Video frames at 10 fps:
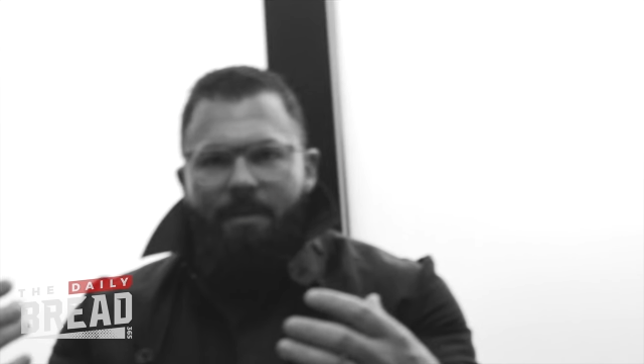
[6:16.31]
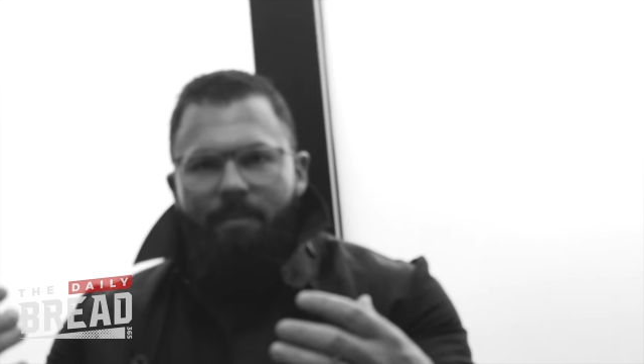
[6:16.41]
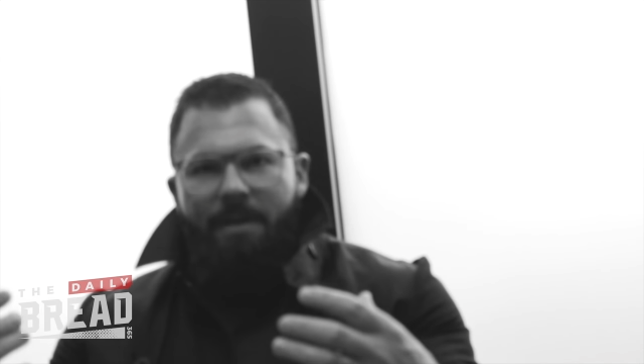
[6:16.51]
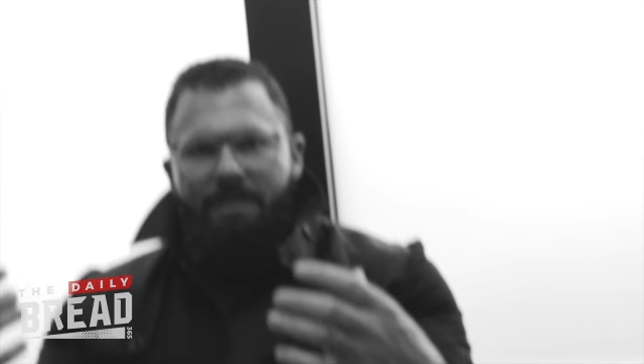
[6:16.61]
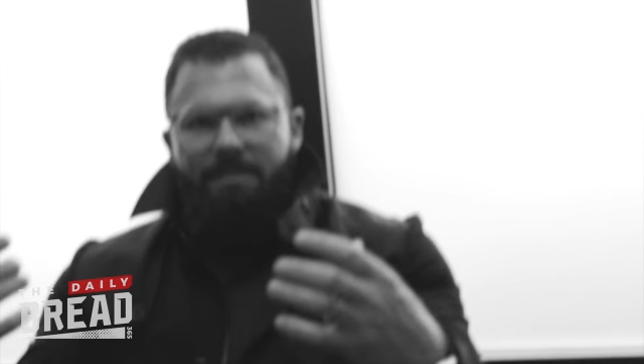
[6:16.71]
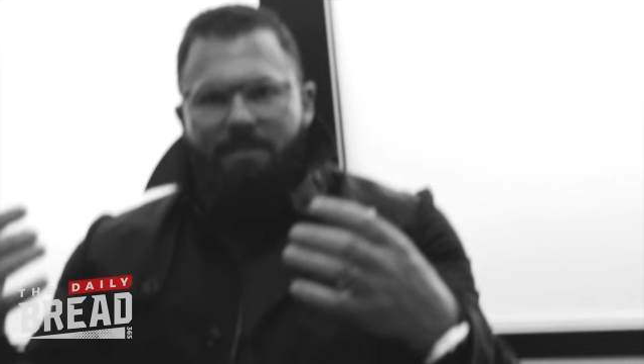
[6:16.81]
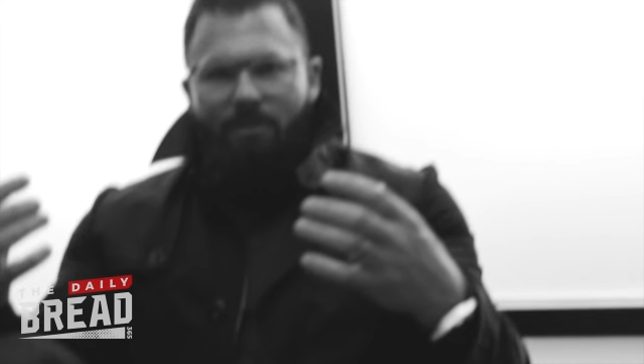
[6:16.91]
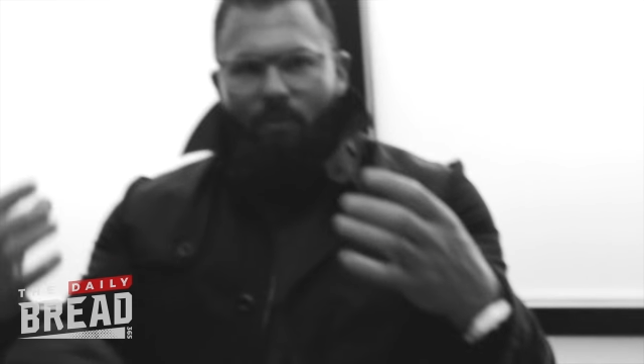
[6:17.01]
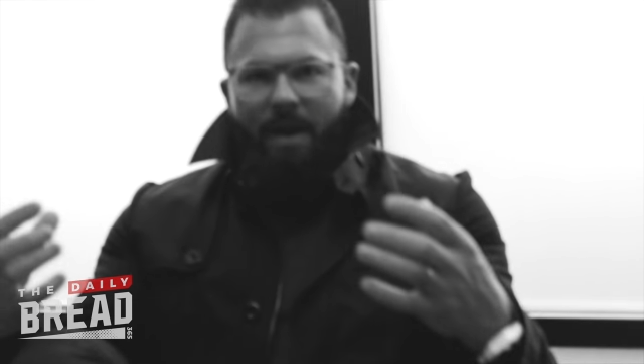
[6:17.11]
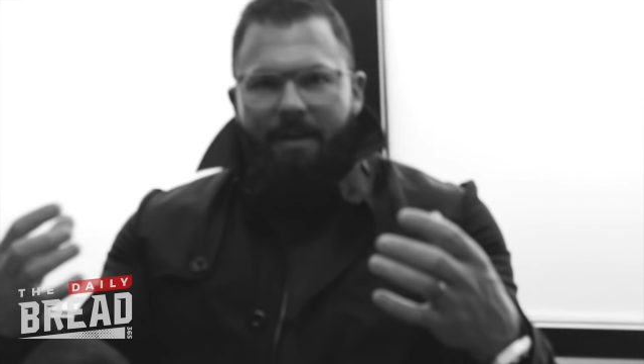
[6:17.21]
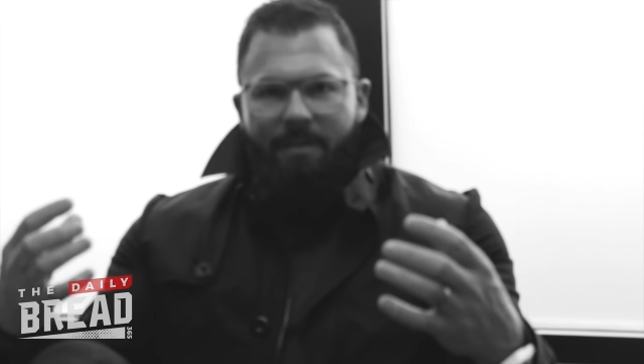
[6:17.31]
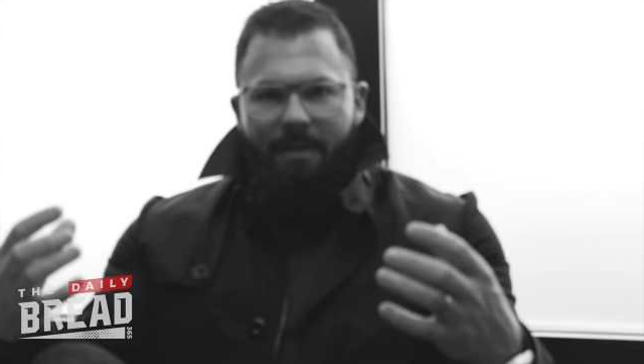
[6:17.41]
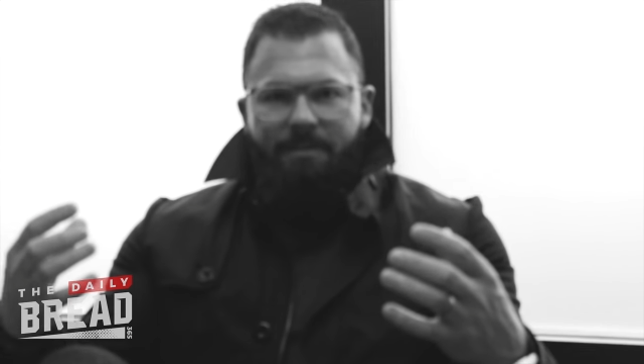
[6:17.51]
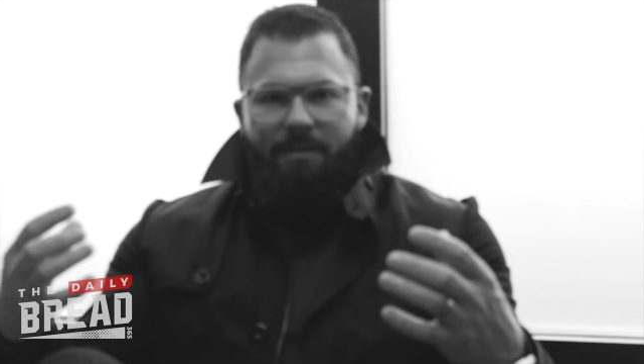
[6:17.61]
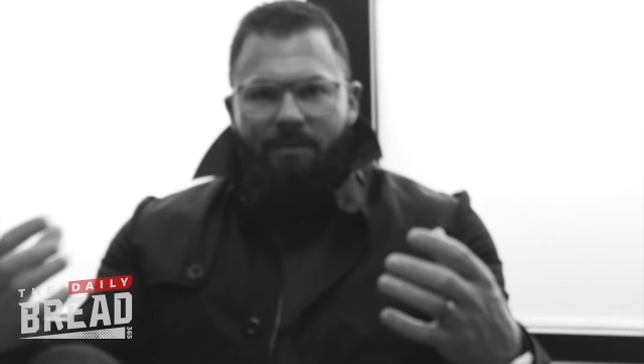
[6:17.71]
because it's the right
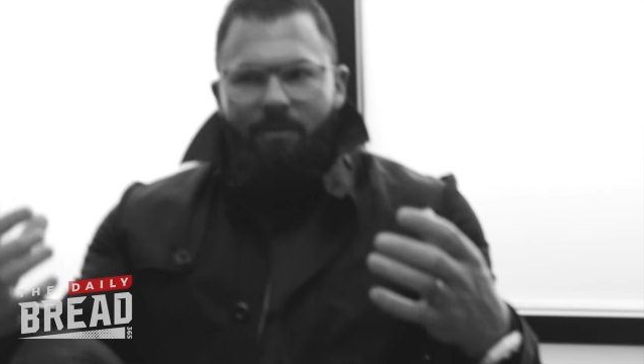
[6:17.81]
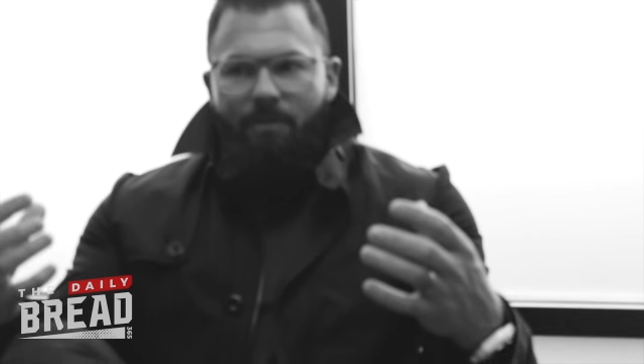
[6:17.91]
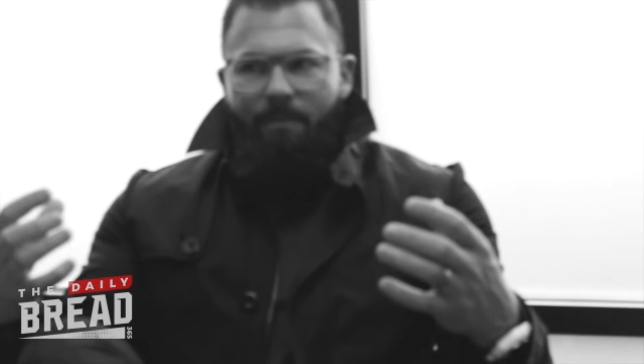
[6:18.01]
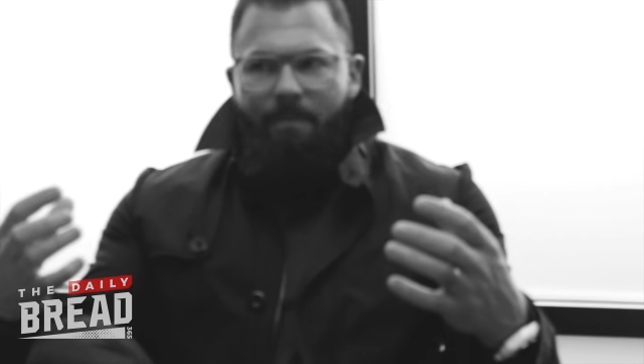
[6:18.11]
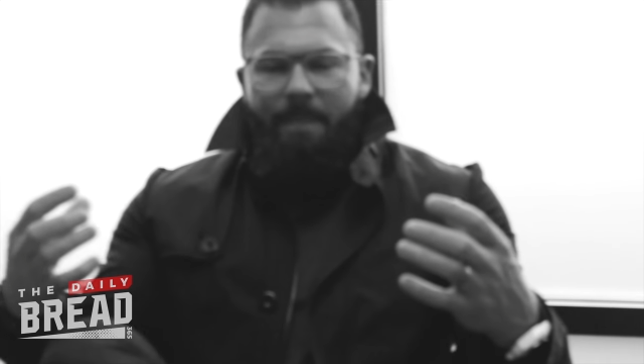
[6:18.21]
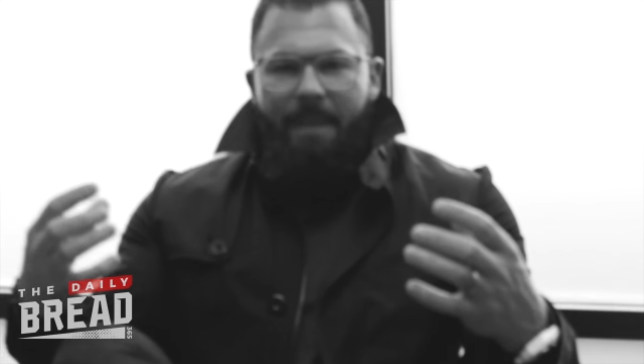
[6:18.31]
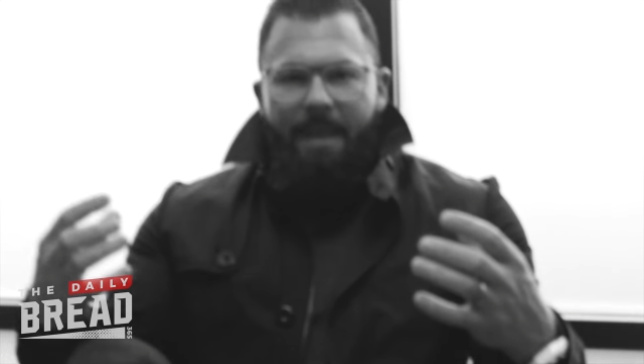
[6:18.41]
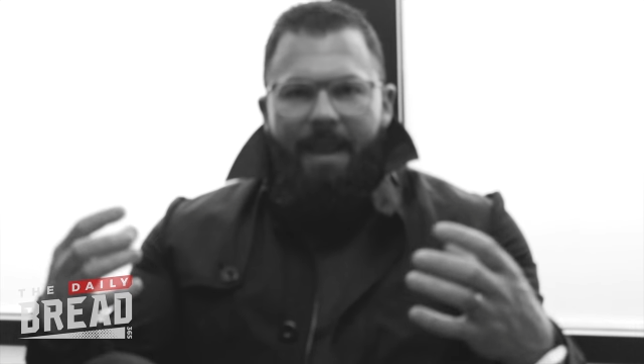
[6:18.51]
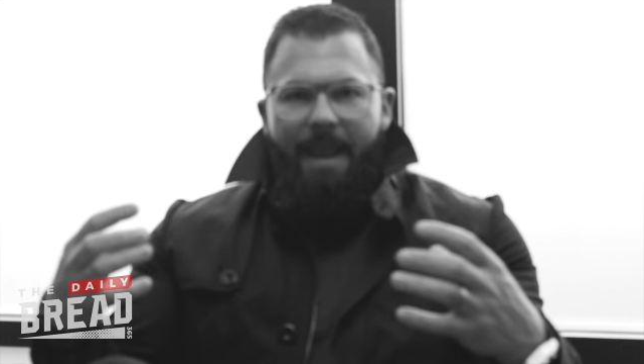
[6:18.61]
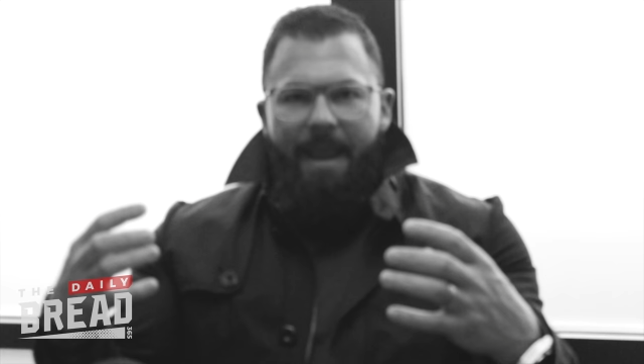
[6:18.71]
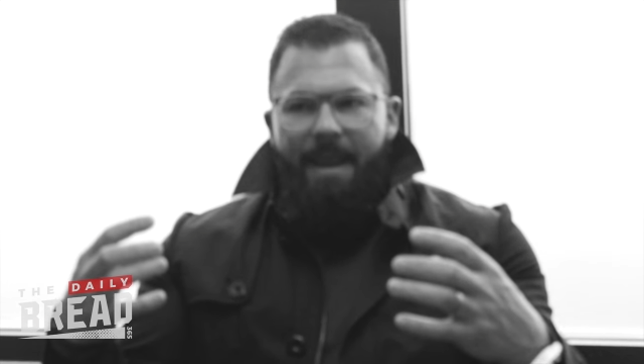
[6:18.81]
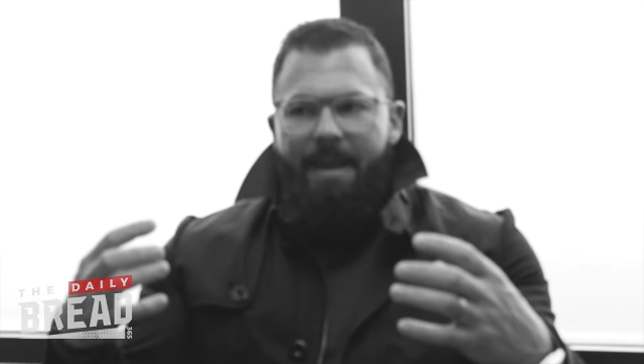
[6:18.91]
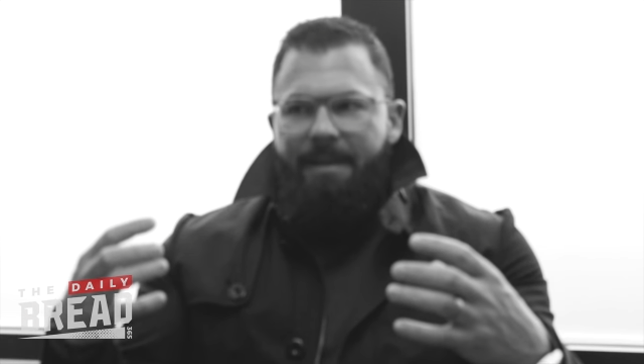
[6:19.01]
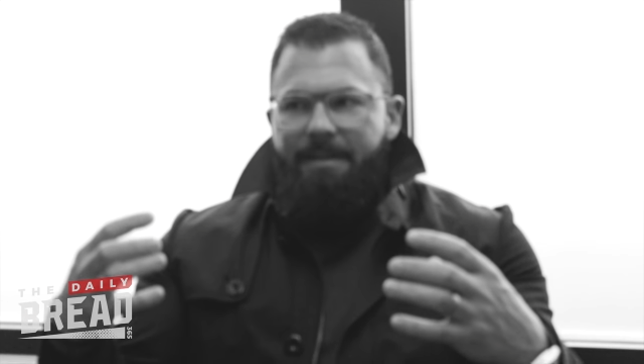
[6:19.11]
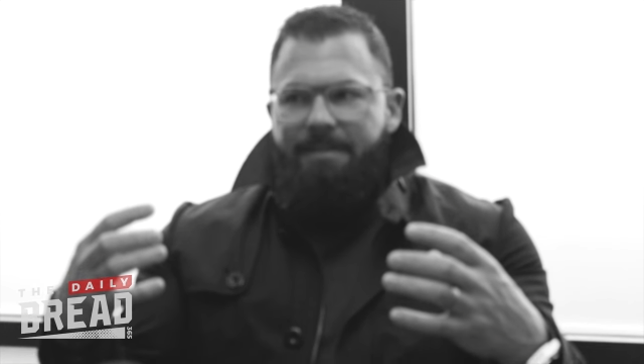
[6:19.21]
thing to do.
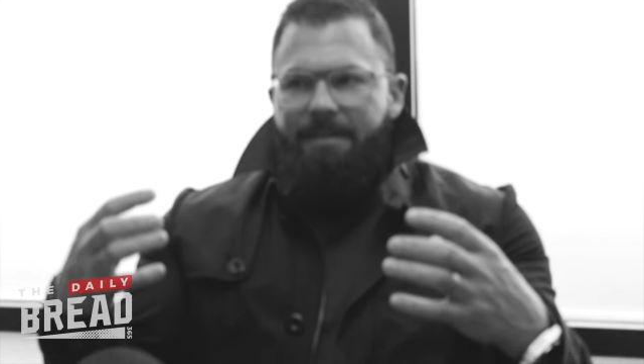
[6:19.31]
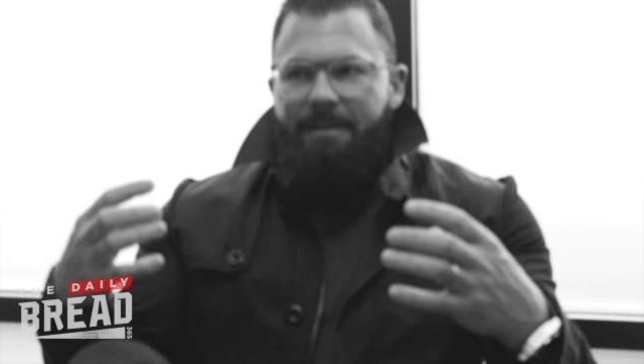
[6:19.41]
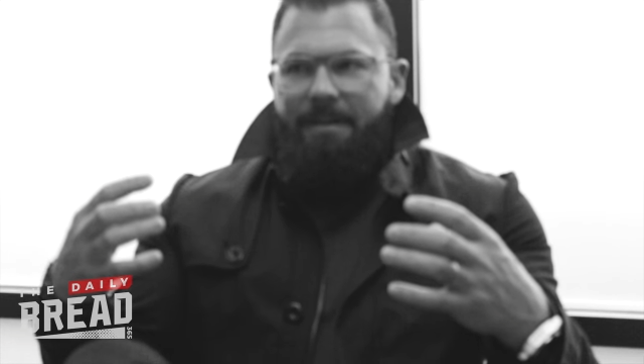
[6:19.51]
And